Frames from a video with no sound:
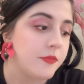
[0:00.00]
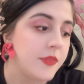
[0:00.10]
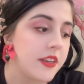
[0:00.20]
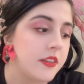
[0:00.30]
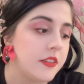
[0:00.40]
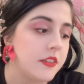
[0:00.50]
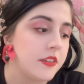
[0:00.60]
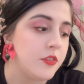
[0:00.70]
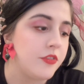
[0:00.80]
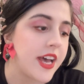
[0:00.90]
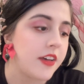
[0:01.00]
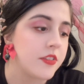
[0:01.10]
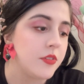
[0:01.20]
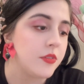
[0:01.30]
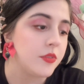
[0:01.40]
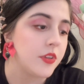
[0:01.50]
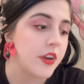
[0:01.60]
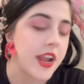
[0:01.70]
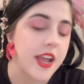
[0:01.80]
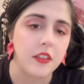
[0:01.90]
that you value your
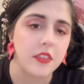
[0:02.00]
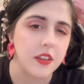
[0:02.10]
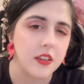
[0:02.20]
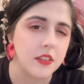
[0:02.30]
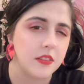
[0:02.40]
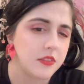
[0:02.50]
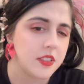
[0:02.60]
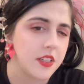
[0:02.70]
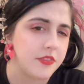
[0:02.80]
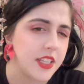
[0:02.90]
health and stuff